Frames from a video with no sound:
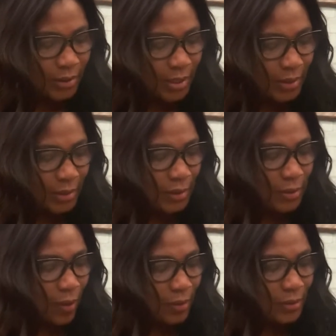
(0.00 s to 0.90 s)
these
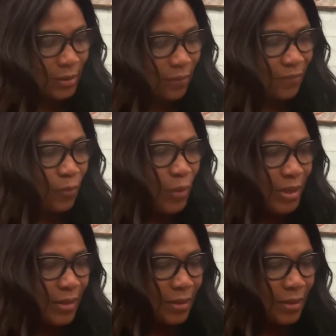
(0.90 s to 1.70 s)
stalks of wheat?"